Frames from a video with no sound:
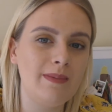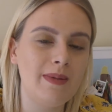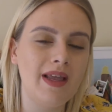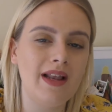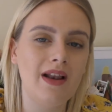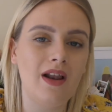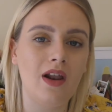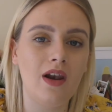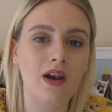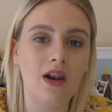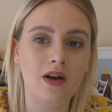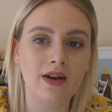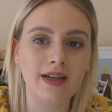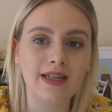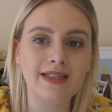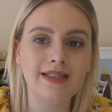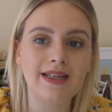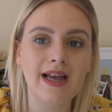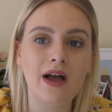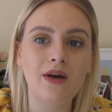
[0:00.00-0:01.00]
be like
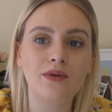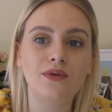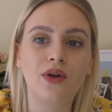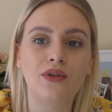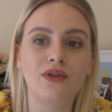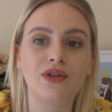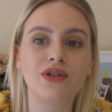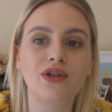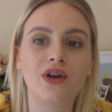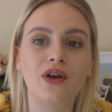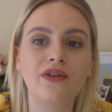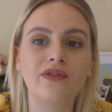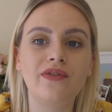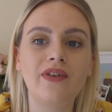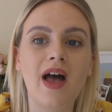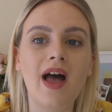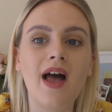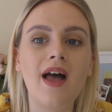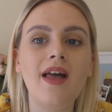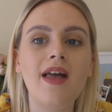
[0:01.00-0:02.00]
lying down on the
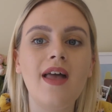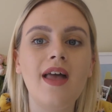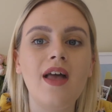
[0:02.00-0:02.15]
sofa,